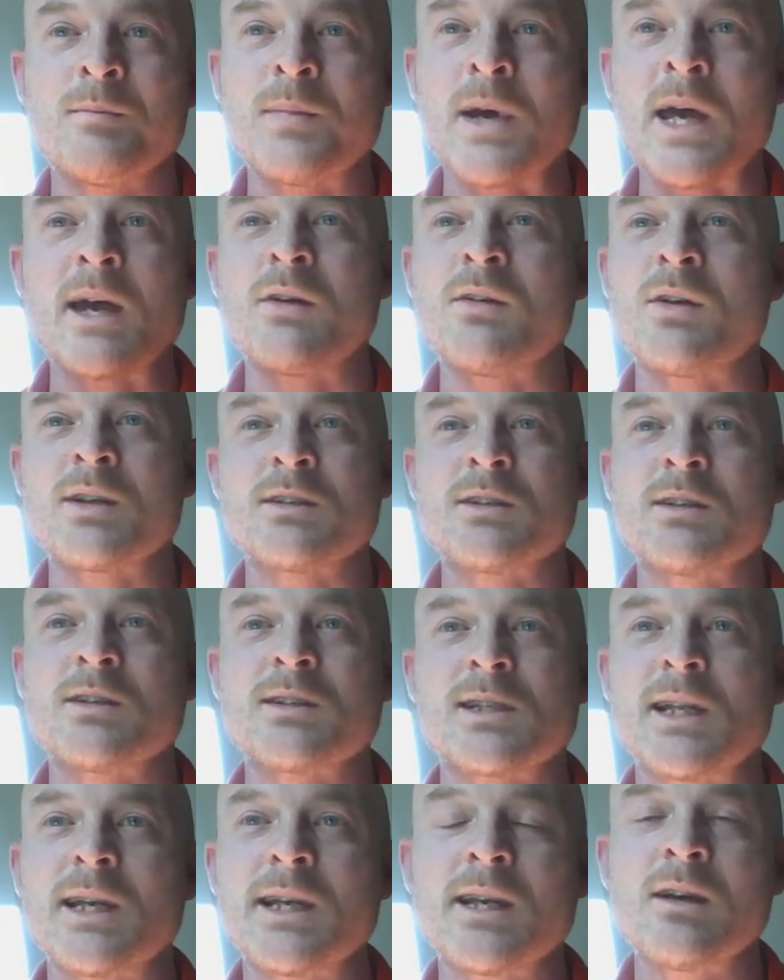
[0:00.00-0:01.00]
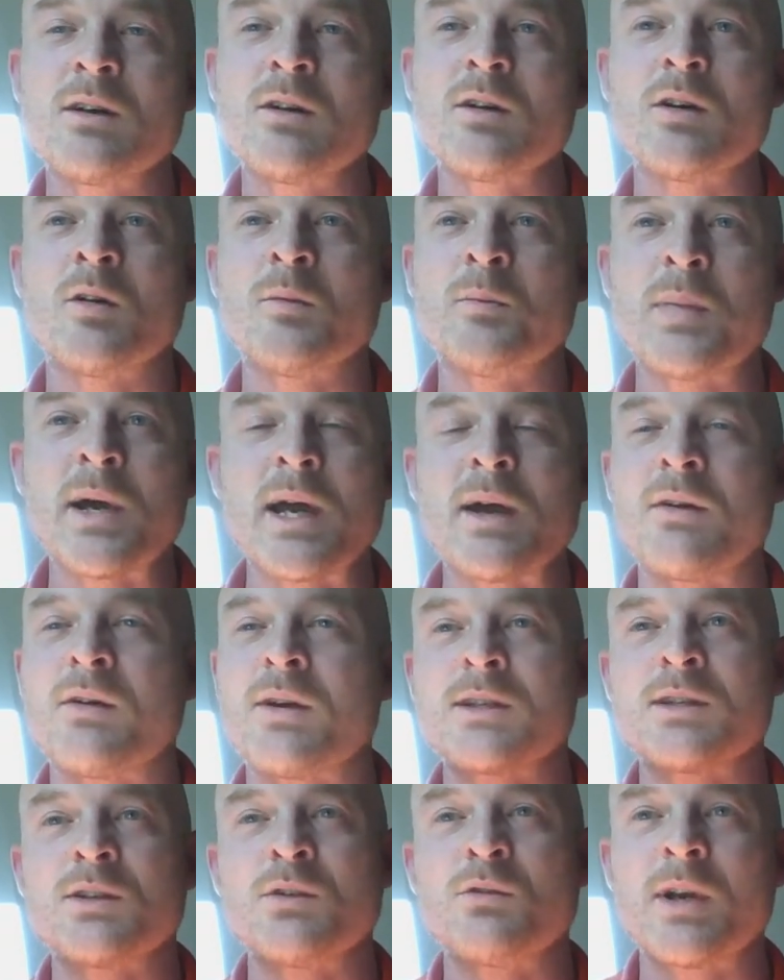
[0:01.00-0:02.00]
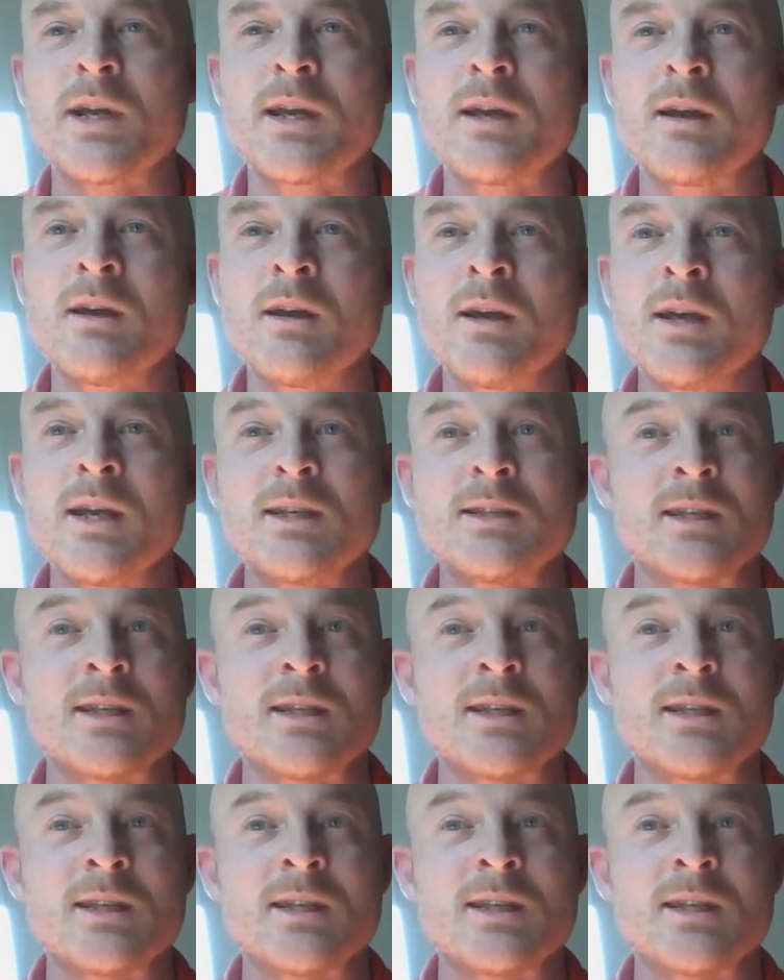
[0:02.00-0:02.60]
better as your slinger or better as your rigger?